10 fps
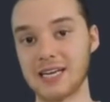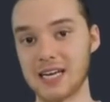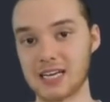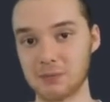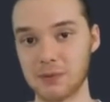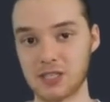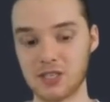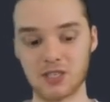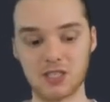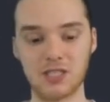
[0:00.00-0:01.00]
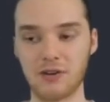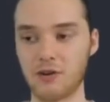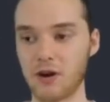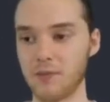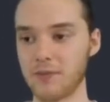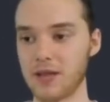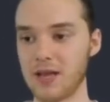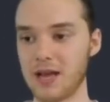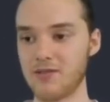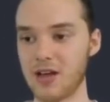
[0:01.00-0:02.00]
at index position 0.
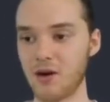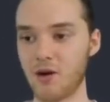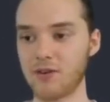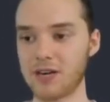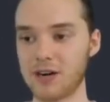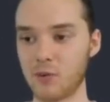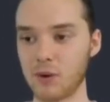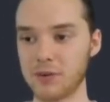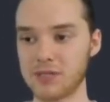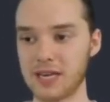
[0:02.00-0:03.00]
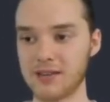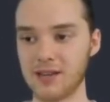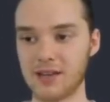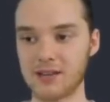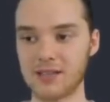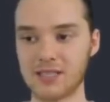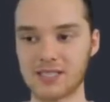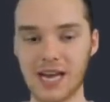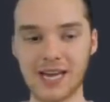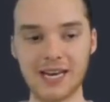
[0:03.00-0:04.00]
And then over here, we would say that the
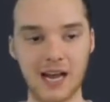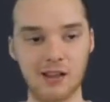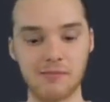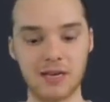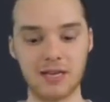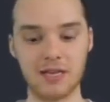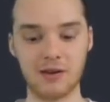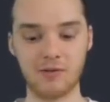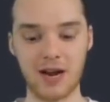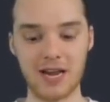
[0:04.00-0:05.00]
second element in the